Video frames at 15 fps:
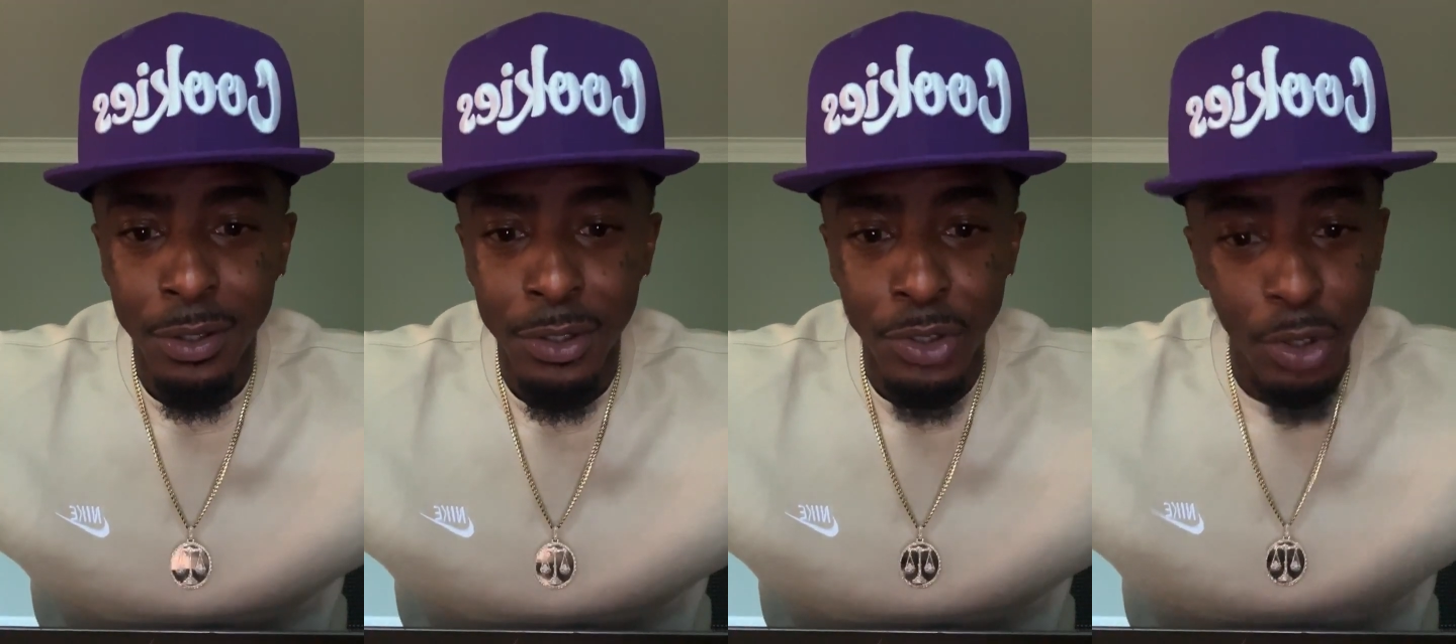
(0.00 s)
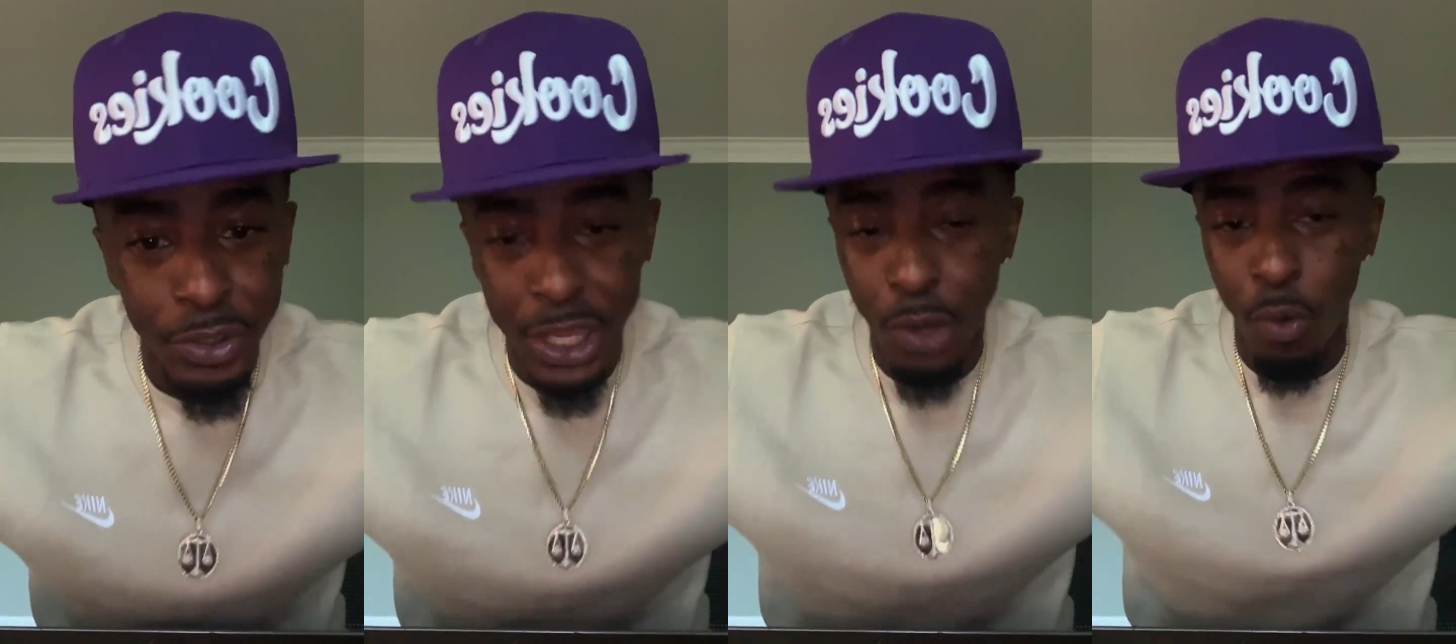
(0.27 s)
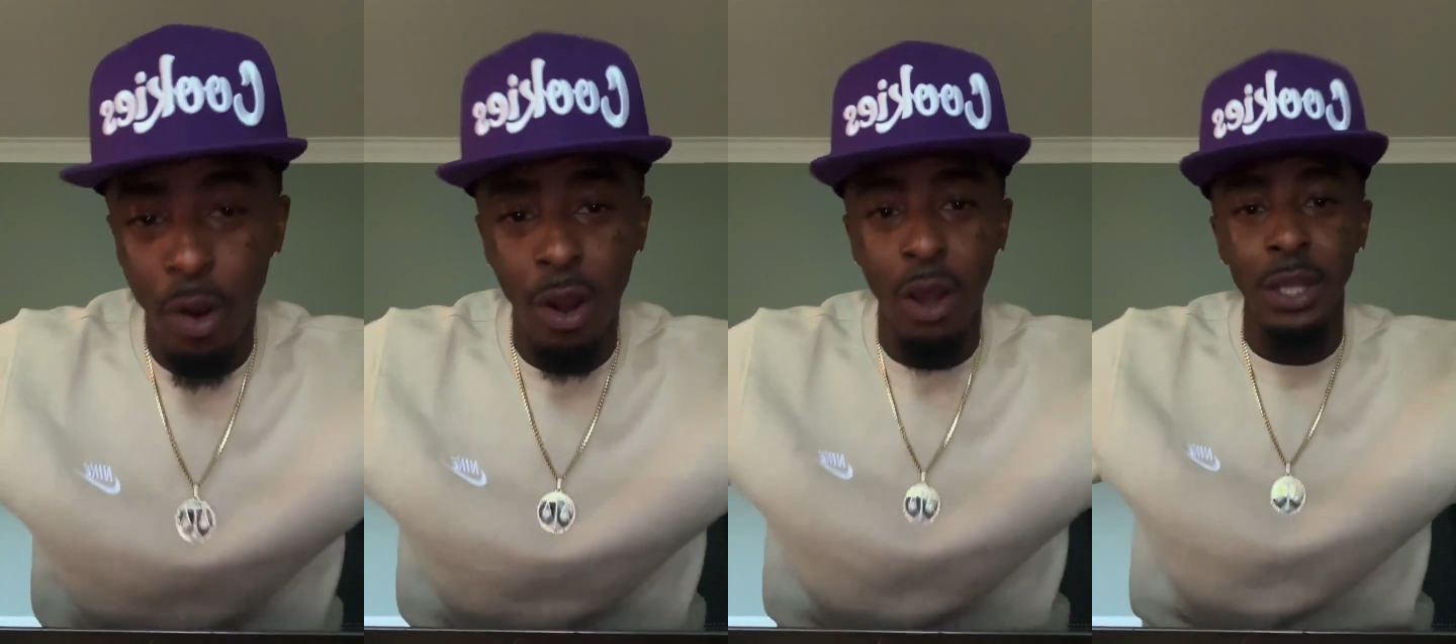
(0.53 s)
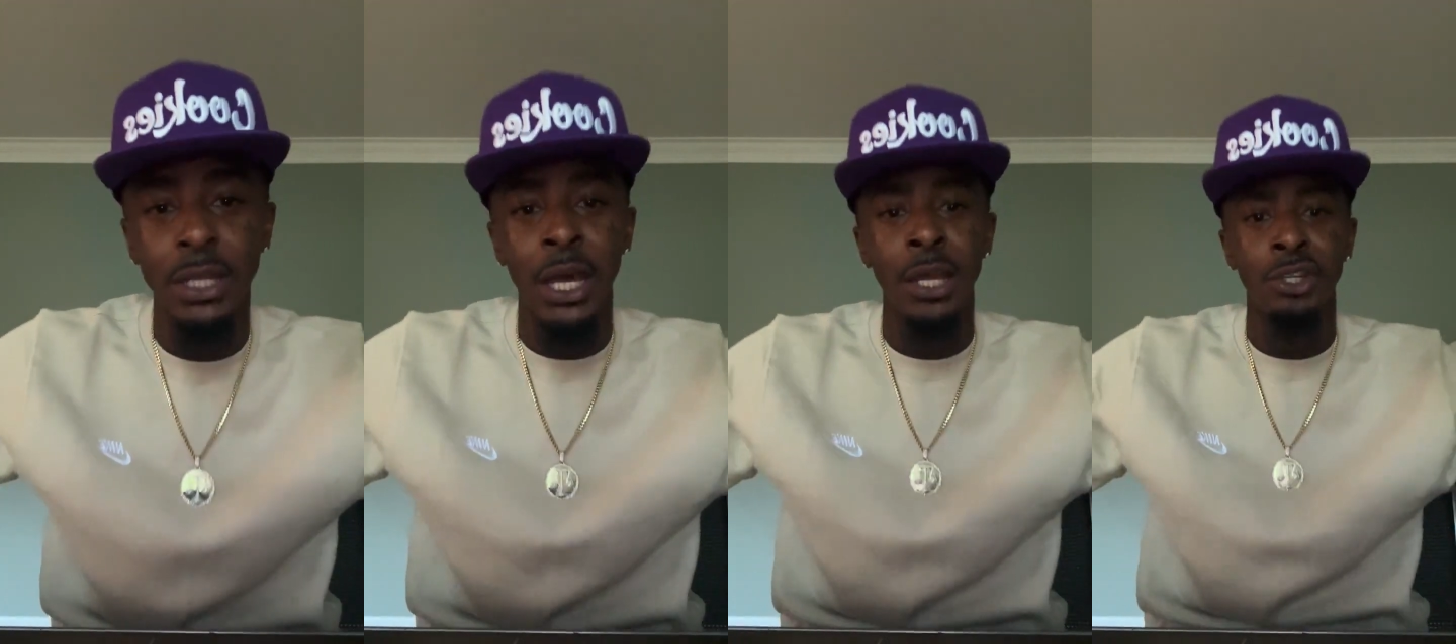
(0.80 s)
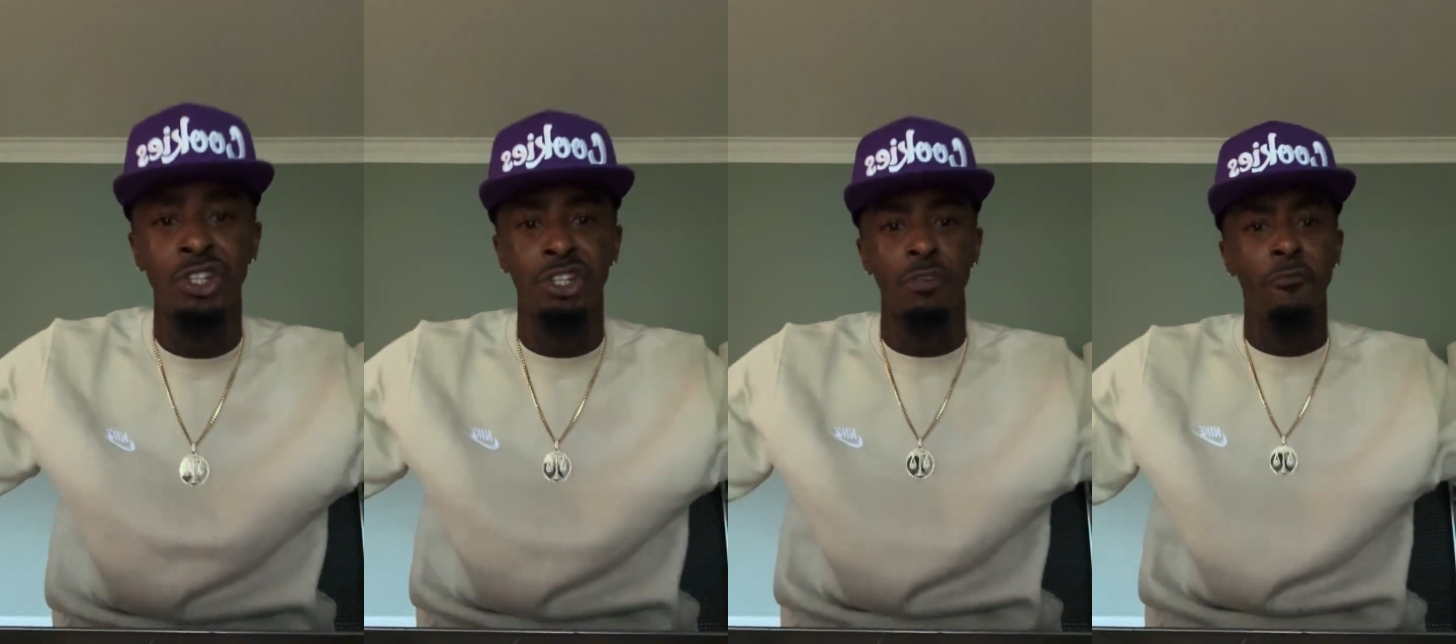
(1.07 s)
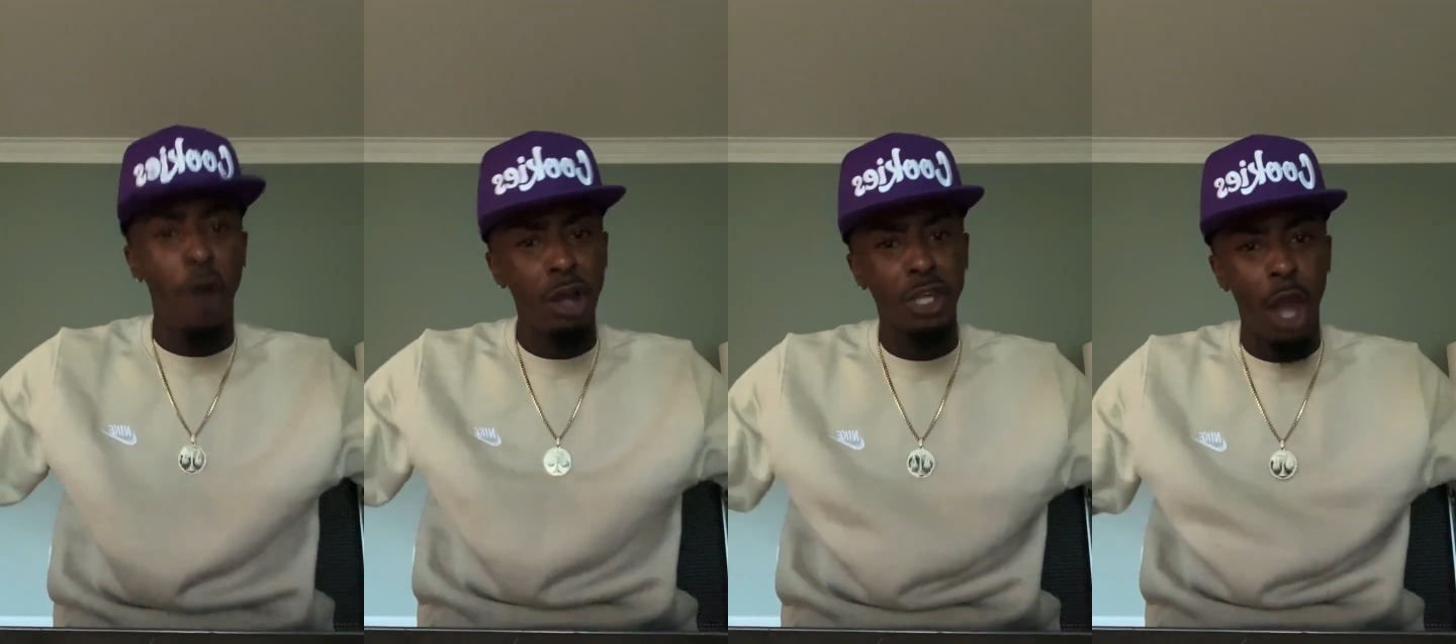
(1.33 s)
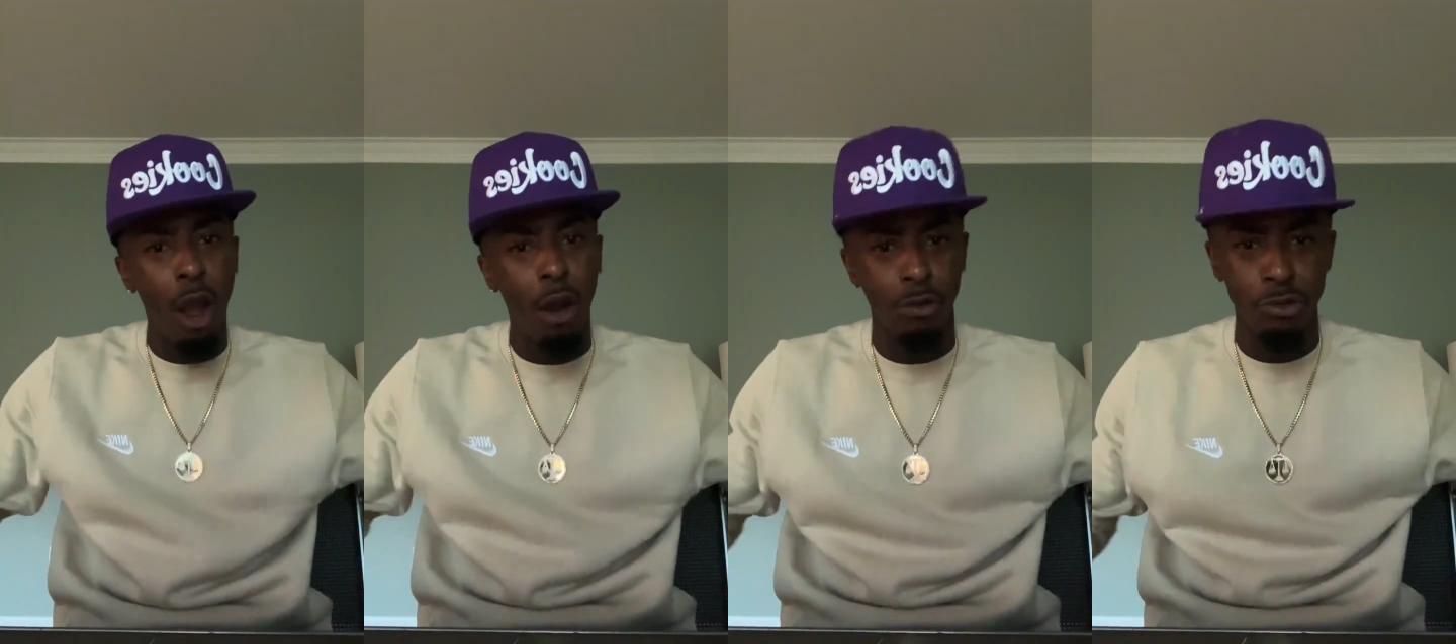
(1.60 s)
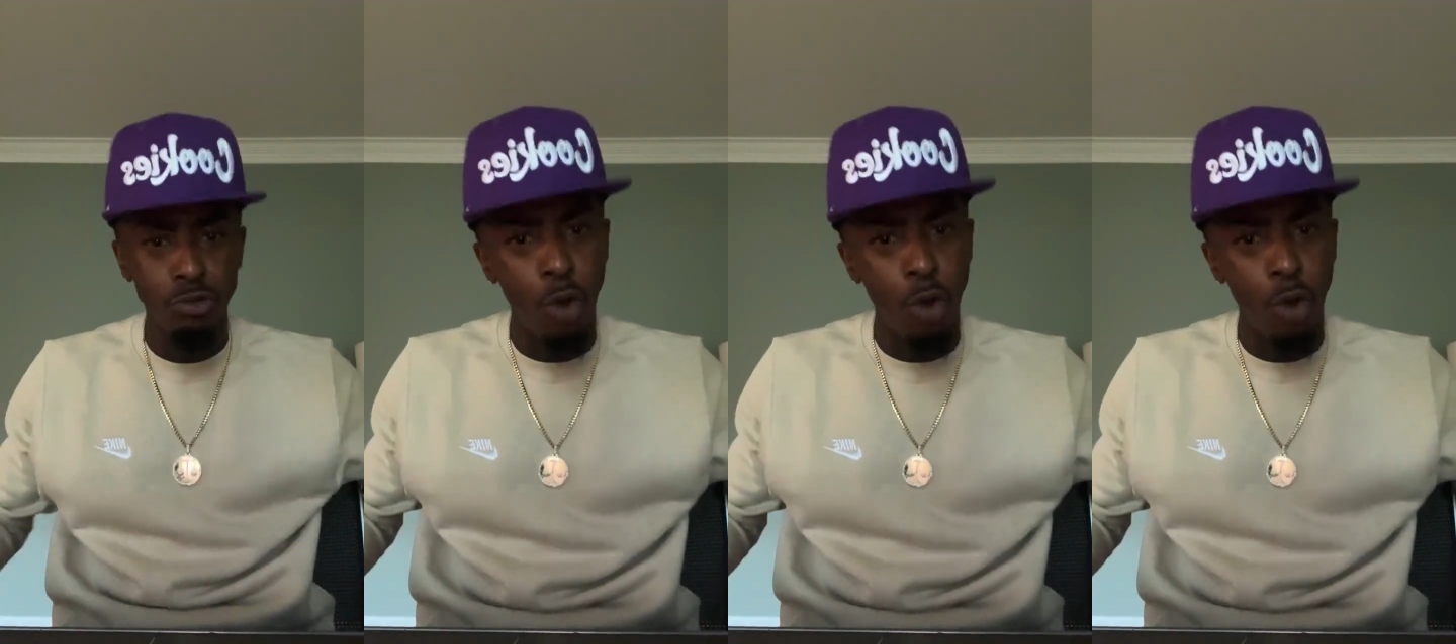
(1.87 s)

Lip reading: You know, Daquan like, fuck y'all.